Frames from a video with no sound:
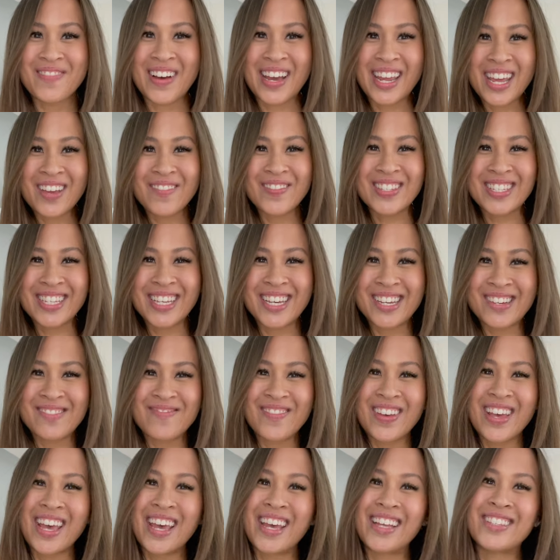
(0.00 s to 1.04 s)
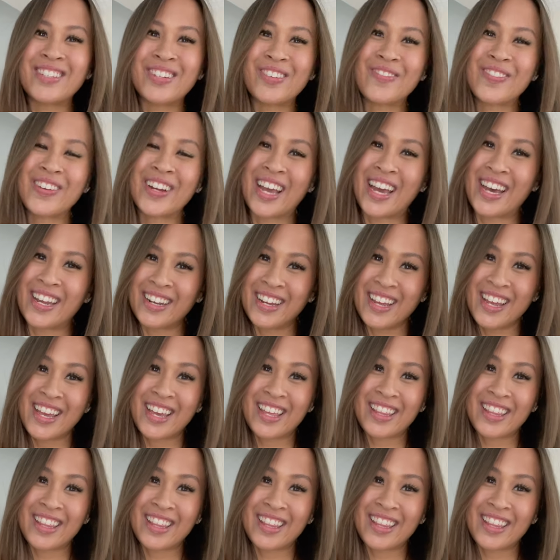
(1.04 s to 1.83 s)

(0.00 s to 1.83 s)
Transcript: My name is Kim and don't forget,